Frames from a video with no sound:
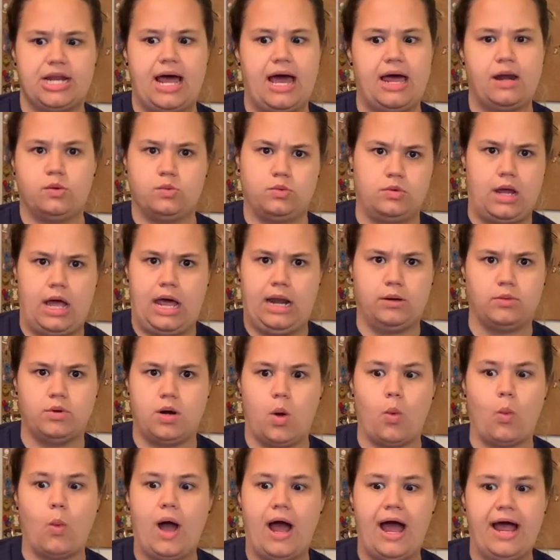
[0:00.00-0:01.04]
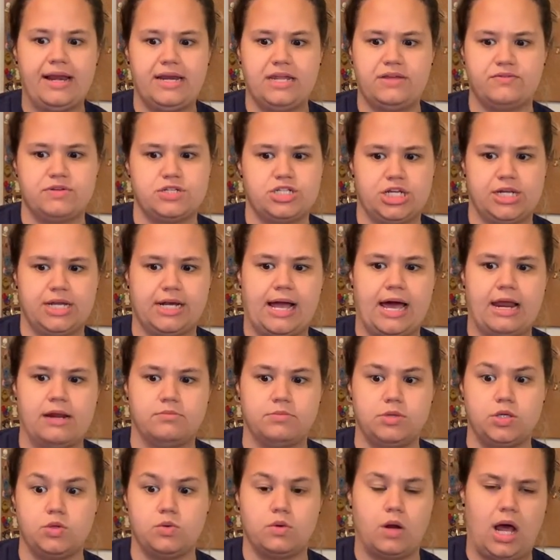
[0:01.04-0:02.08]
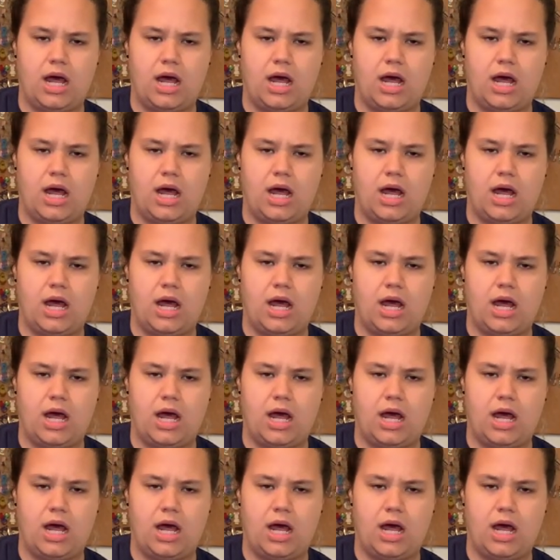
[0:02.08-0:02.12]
I don't know why Neve and Jenna got immune.